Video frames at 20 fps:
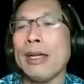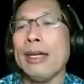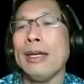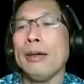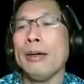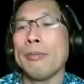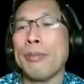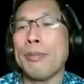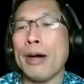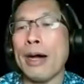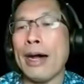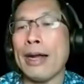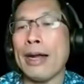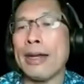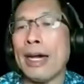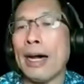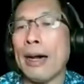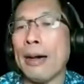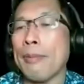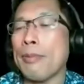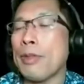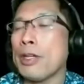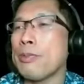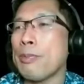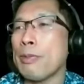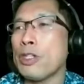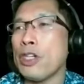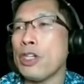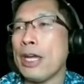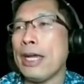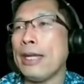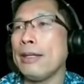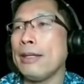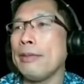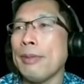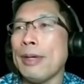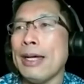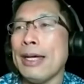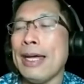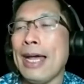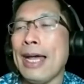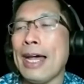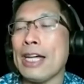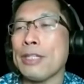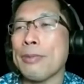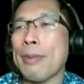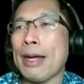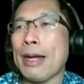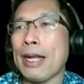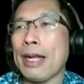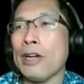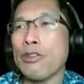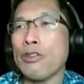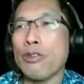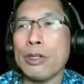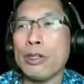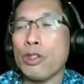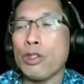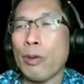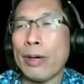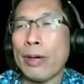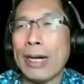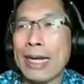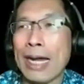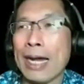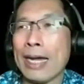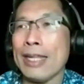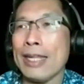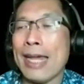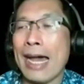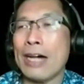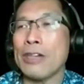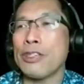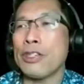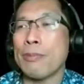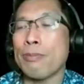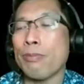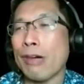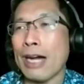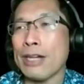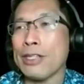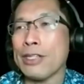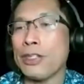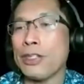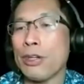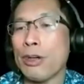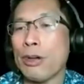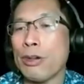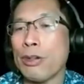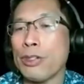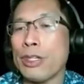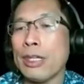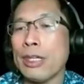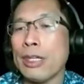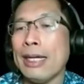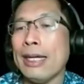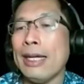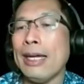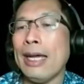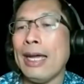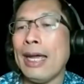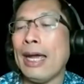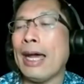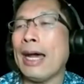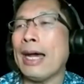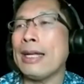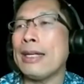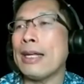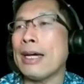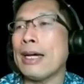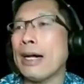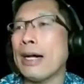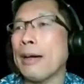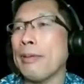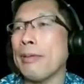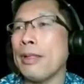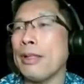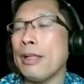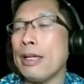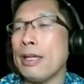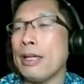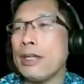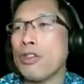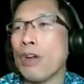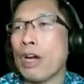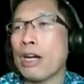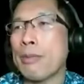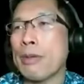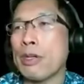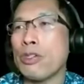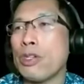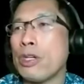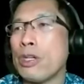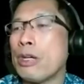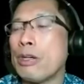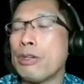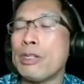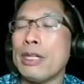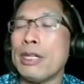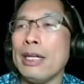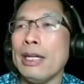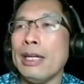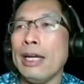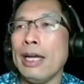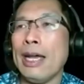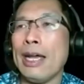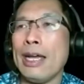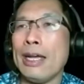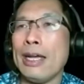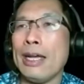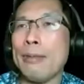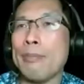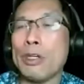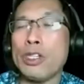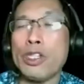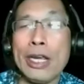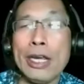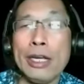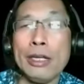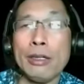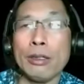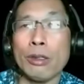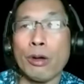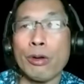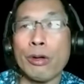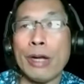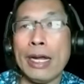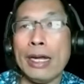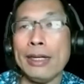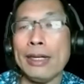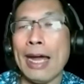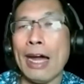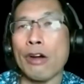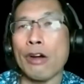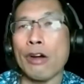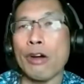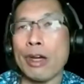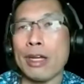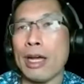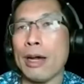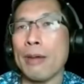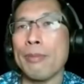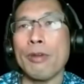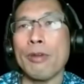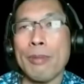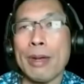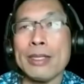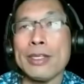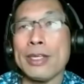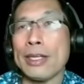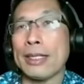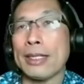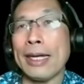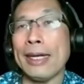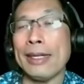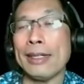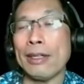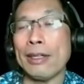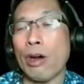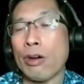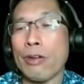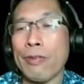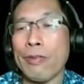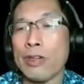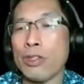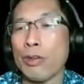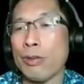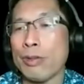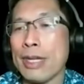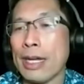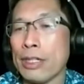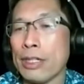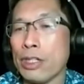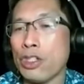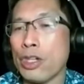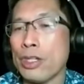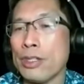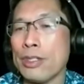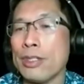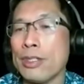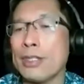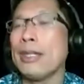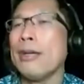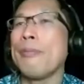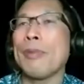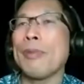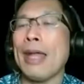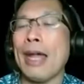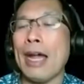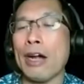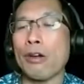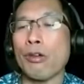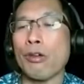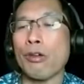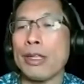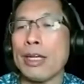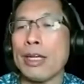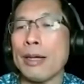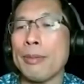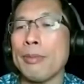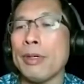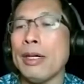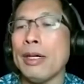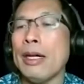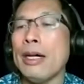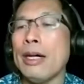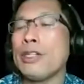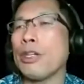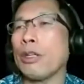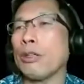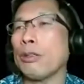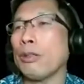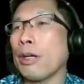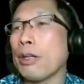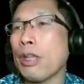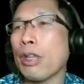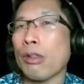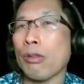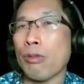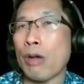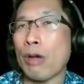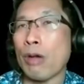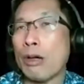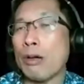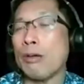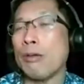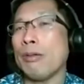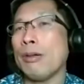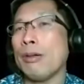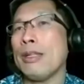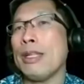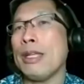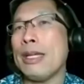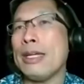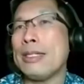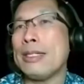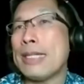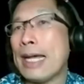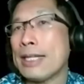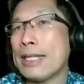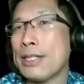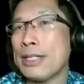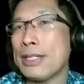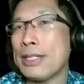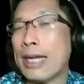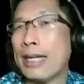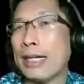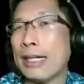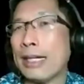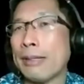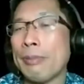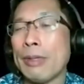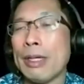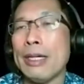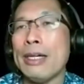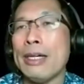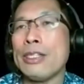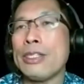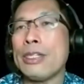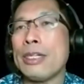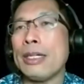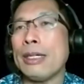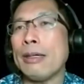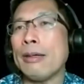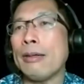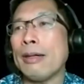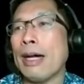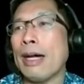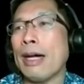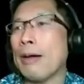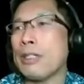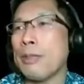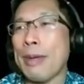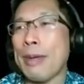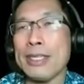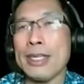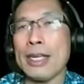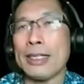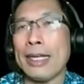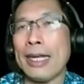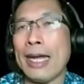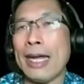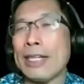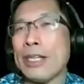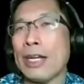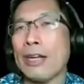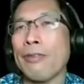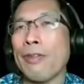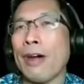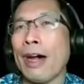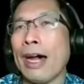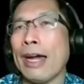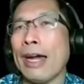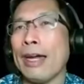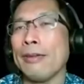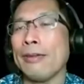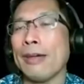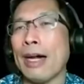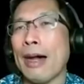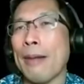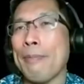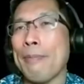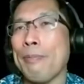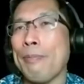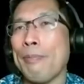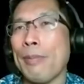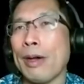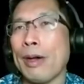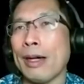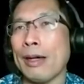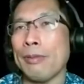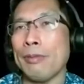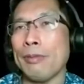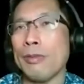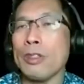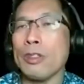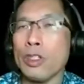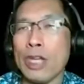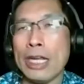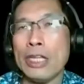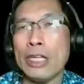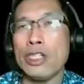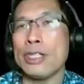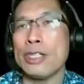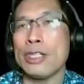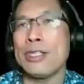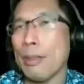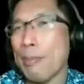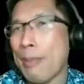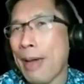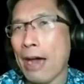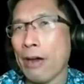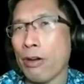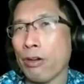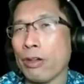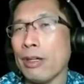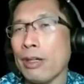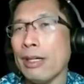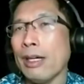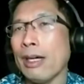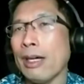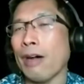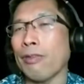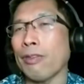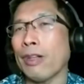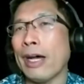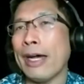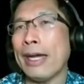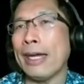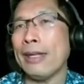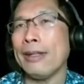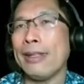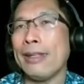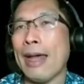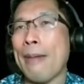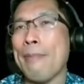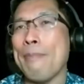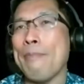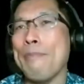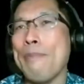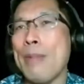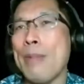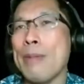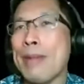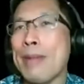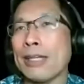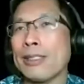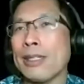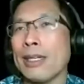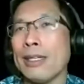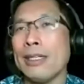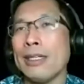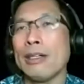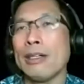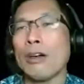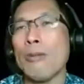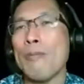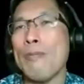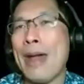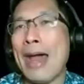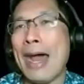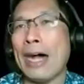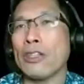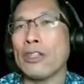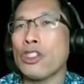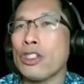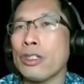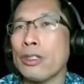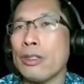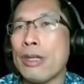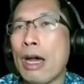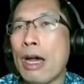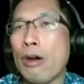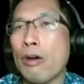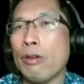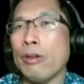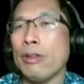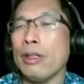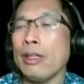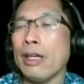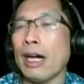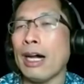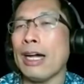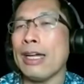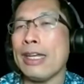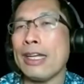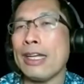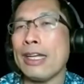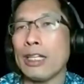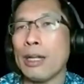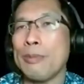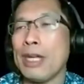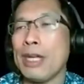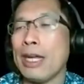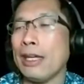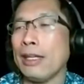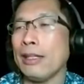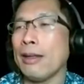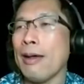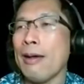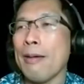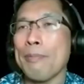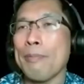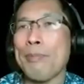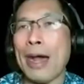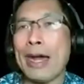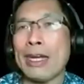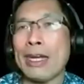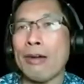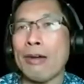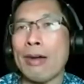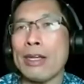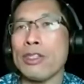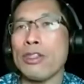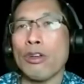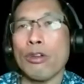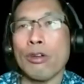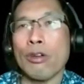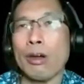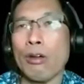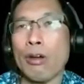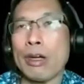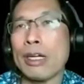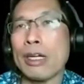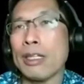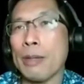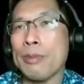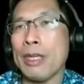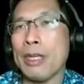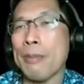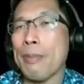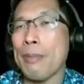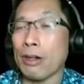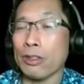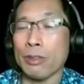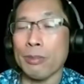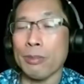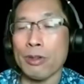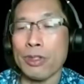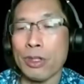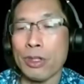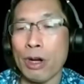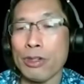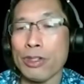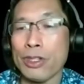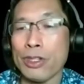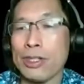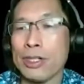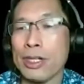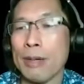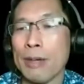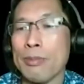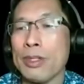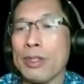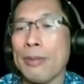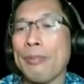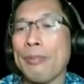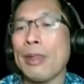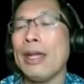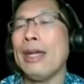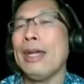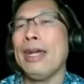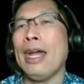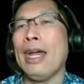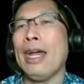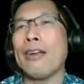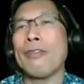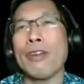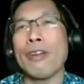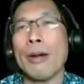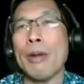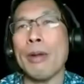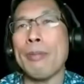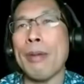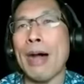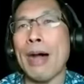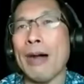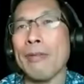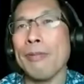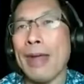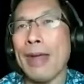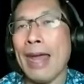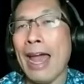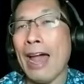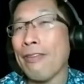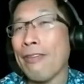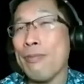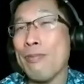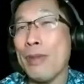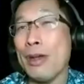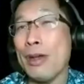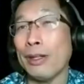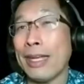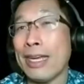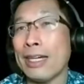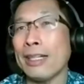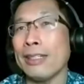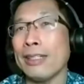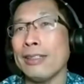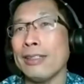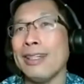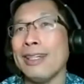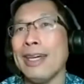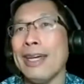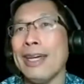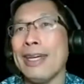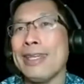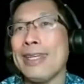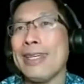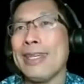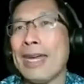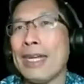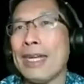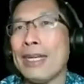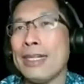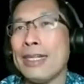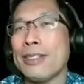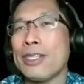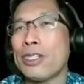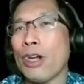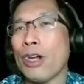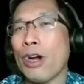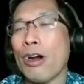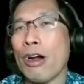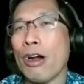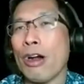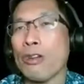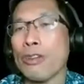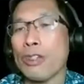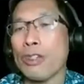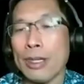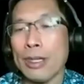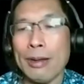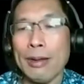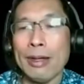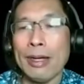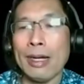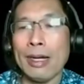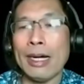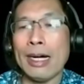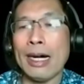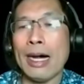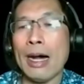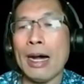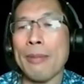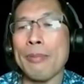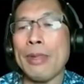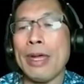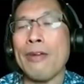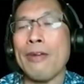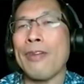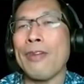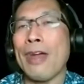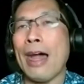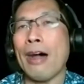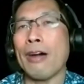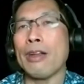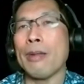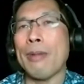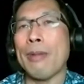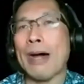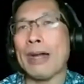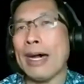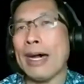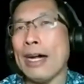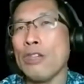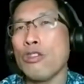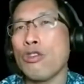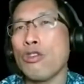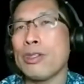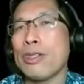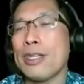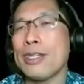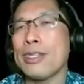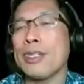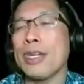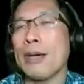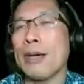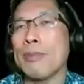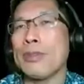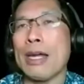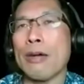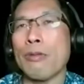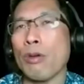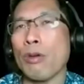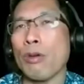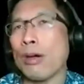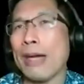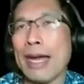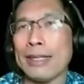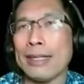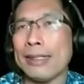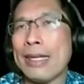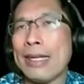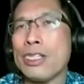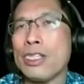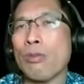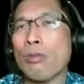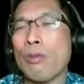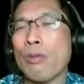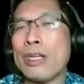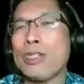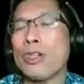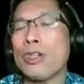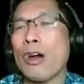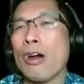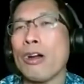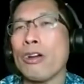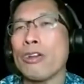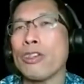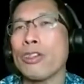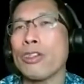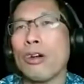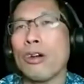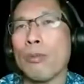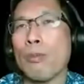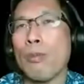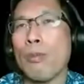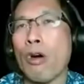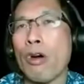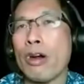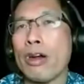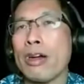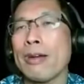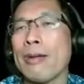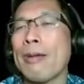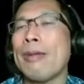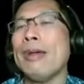But uh, this machine has about 129,000 processors, and uh, the astronomers used a machine learning algorithm, or basically an artificial intelligence algorithm, to look through the TESS data to, uh, to basically identify um, uh, changes in the pattern of light that mimicked or matched known uh, eclipsing binaries or, or, eclipsing multiple star systems. And from about half a million candidate stars, um, they found about 100 systems that were at least three stars or more.